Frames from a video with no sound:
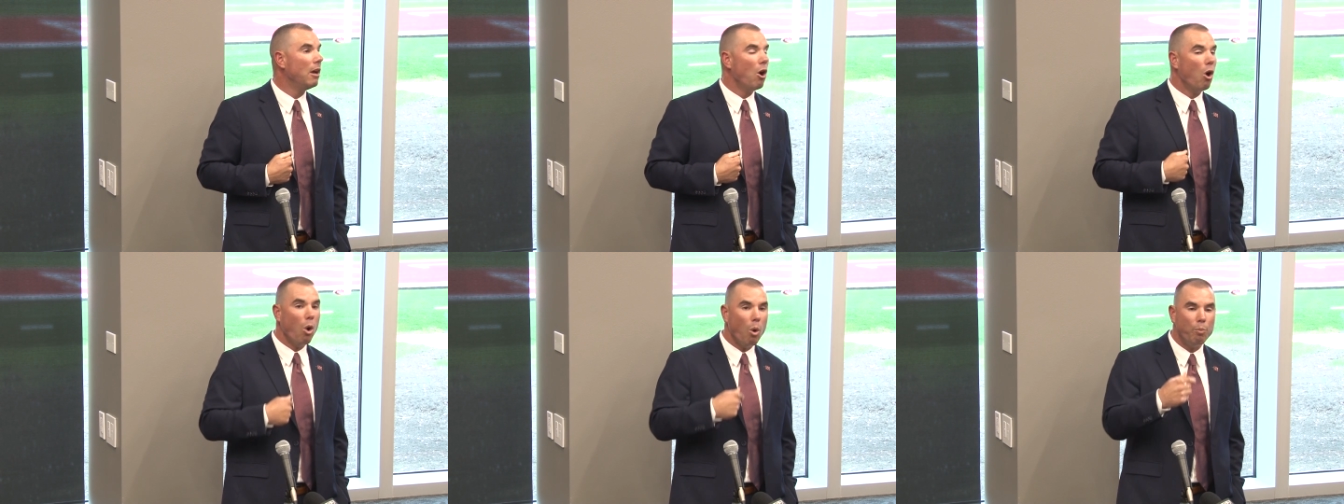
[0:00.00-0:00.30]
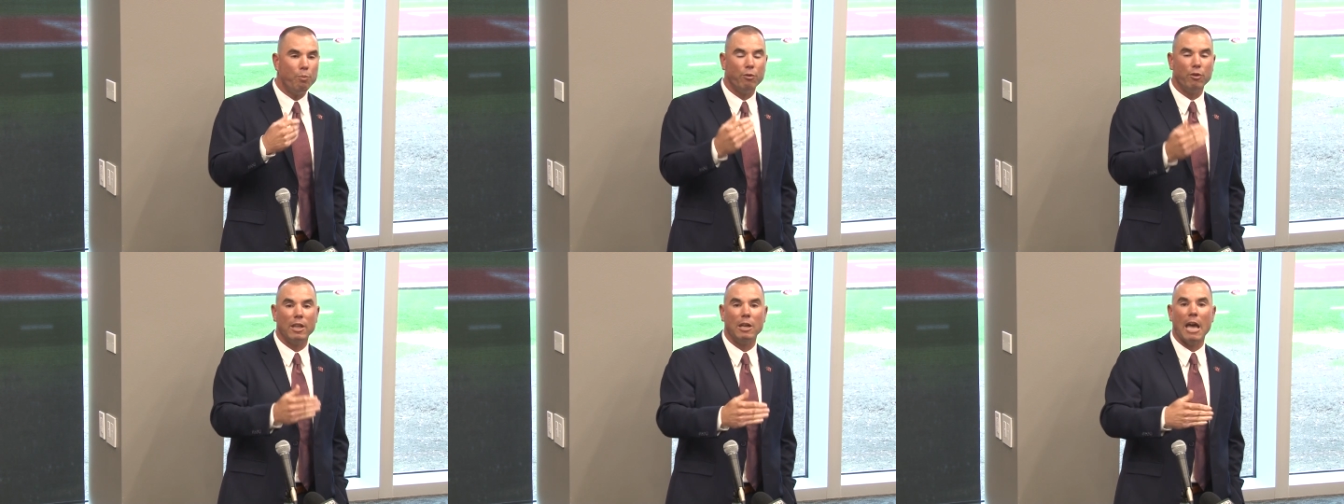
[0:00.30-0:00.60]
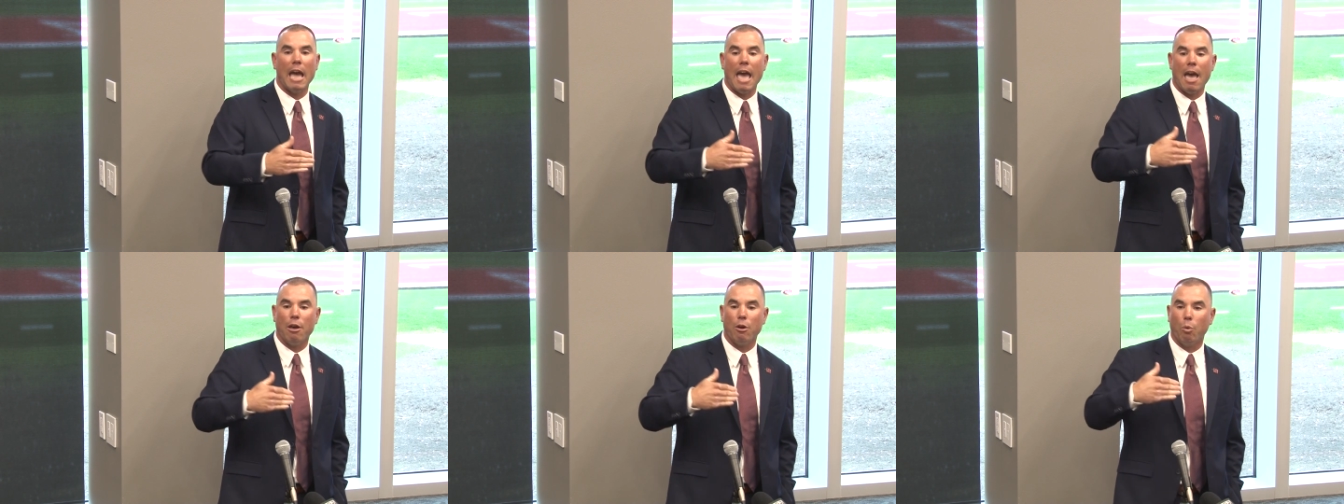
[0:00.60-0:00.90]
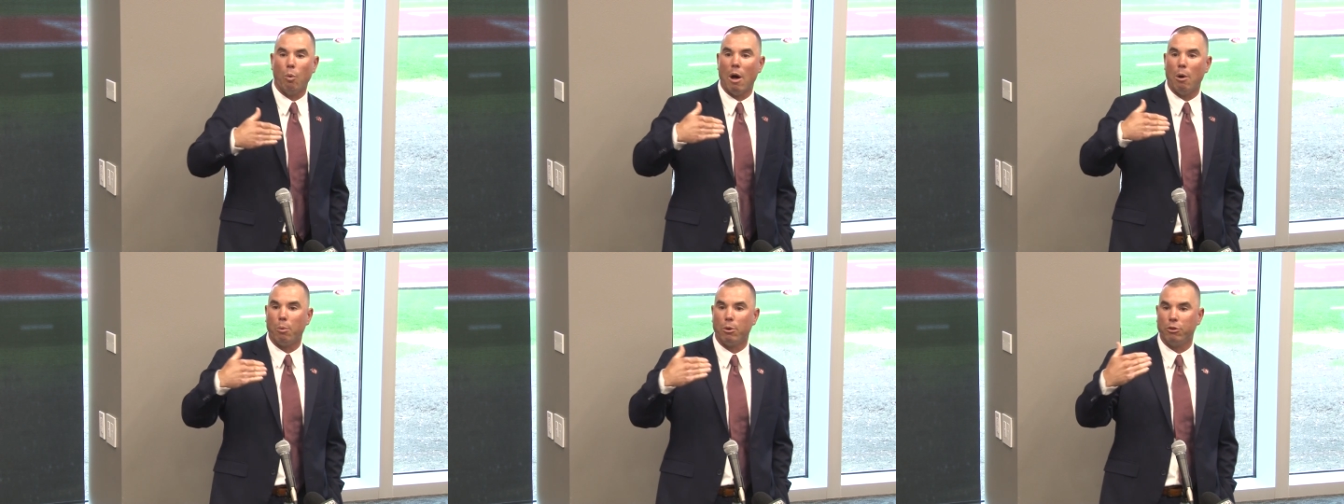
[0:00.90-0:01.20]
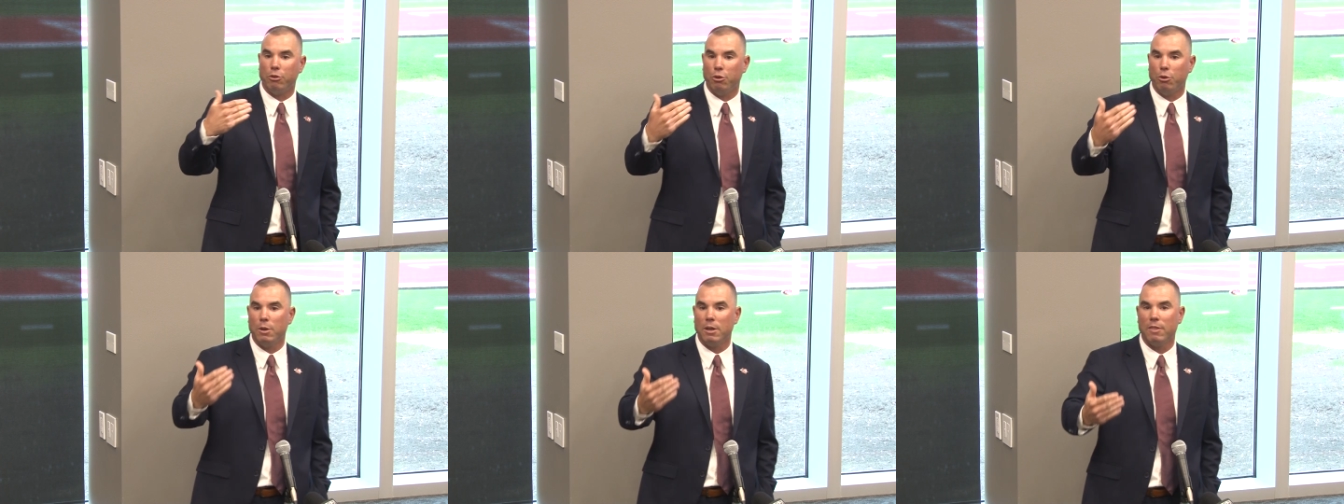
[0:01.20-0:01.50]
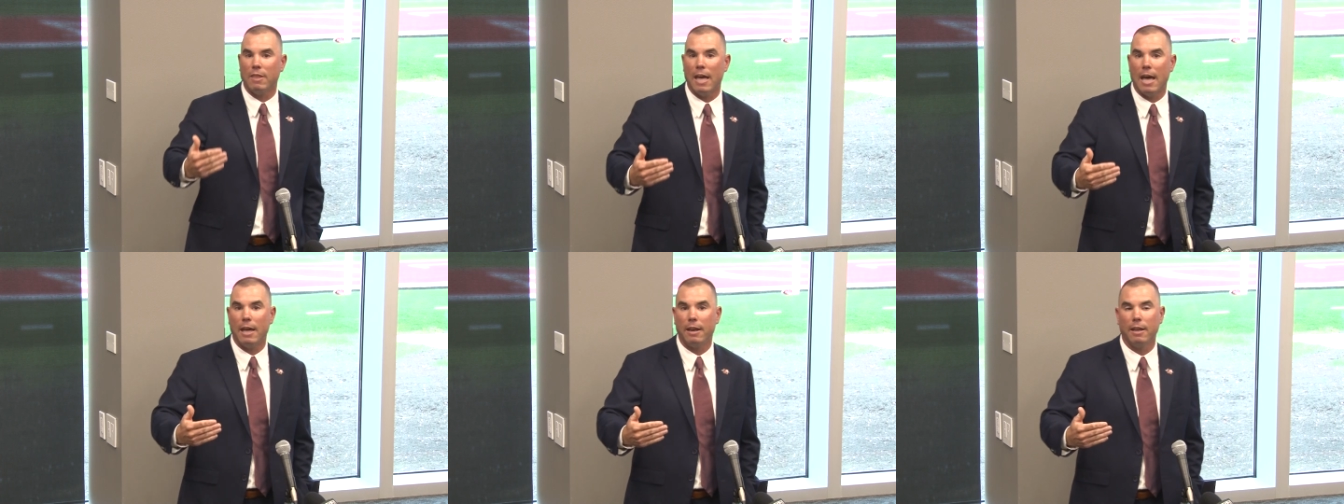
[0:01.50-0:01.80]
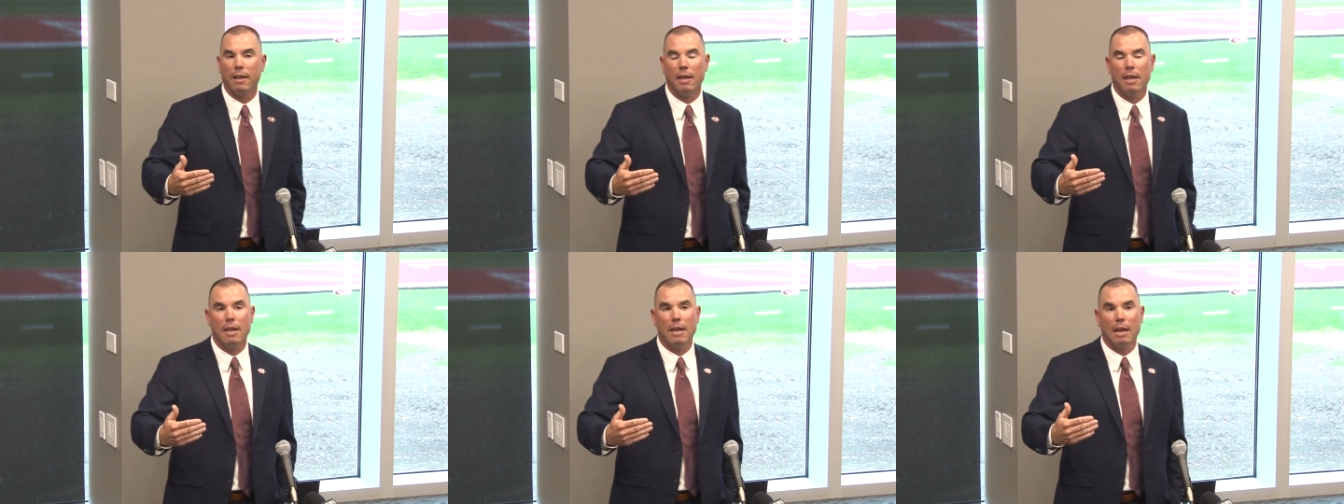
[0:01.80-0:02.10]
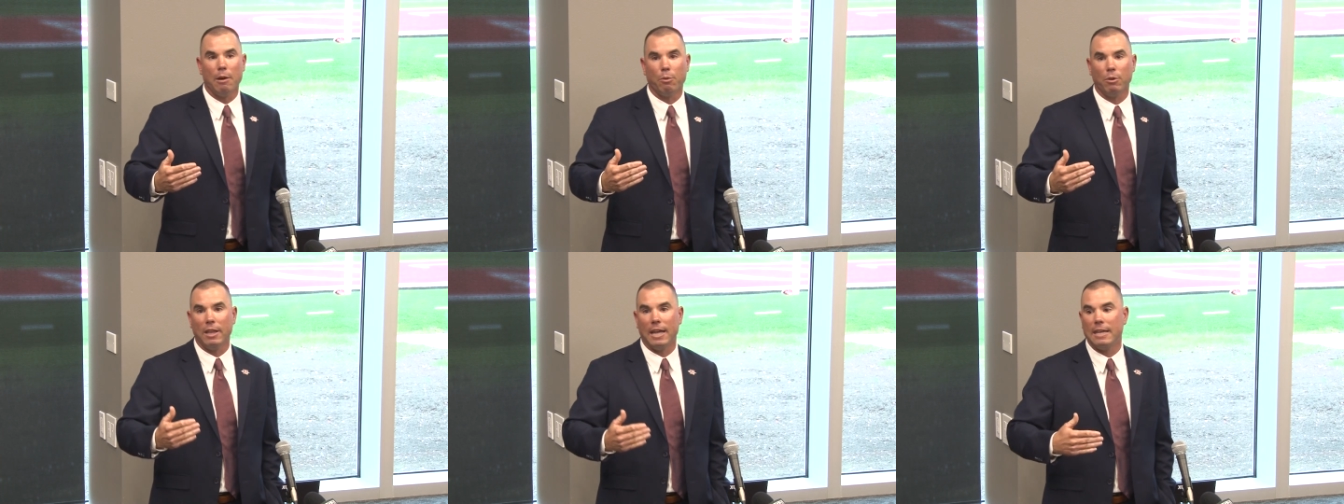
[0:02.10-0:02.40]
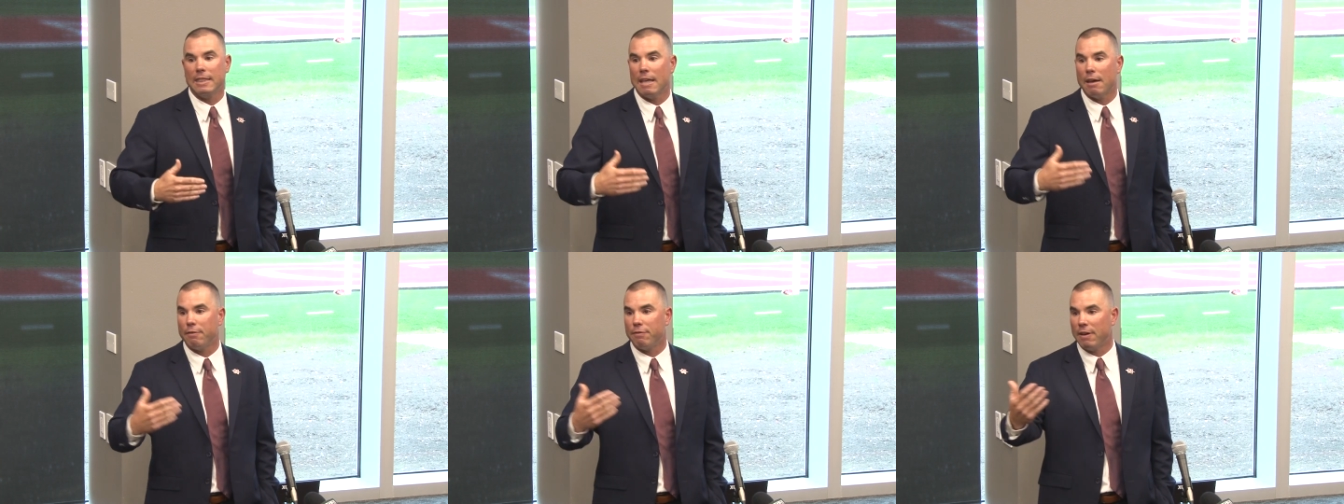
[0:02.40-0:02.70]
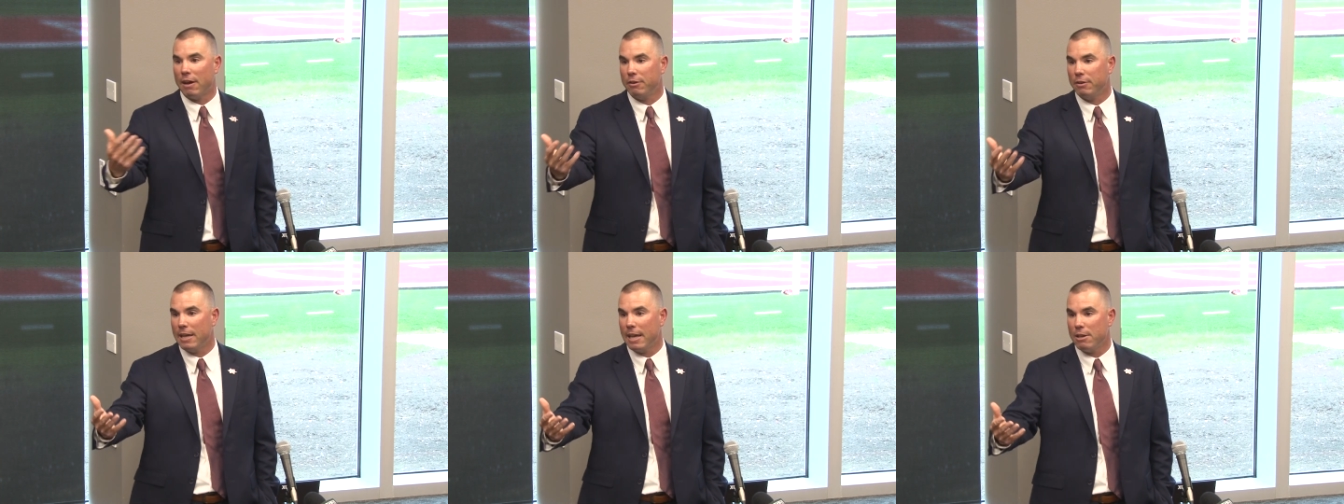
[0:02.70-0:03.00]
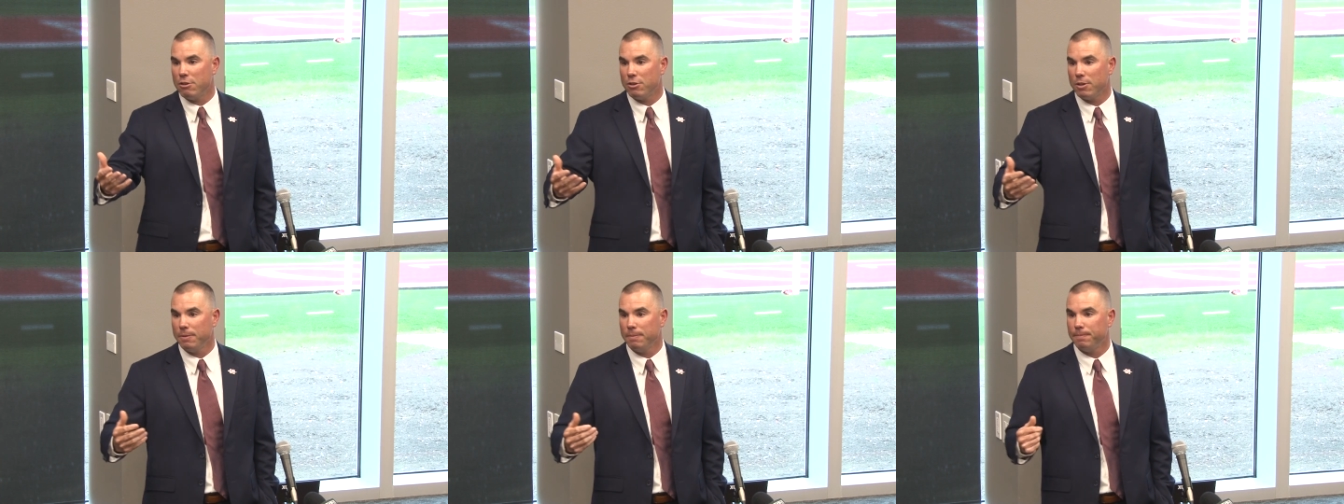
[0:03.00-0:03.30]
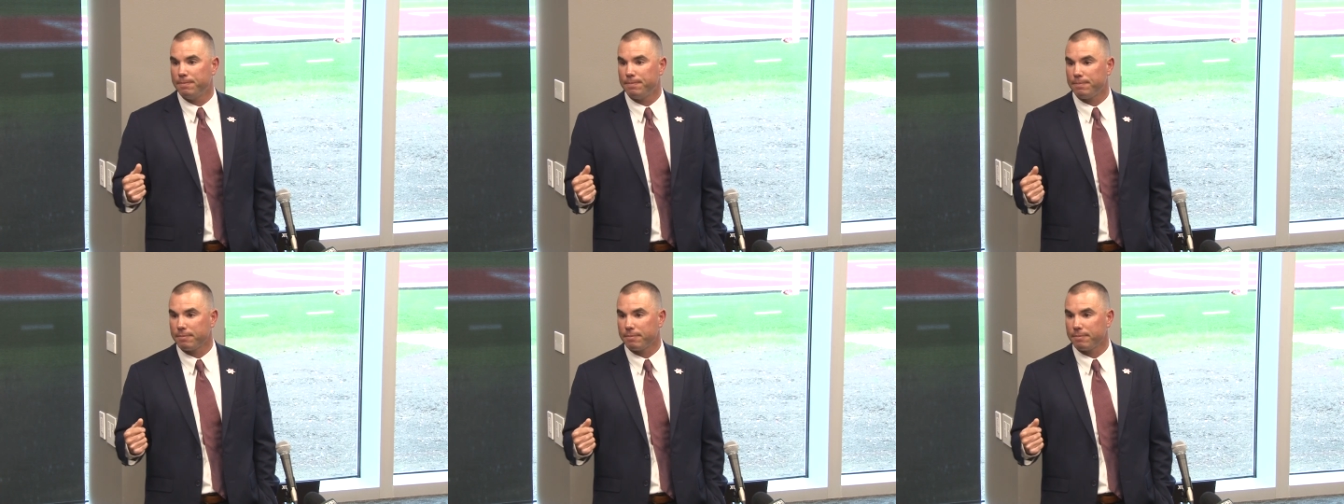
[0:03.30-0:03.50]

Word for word: Hopefully, while we're doing that and we're laying that foundation,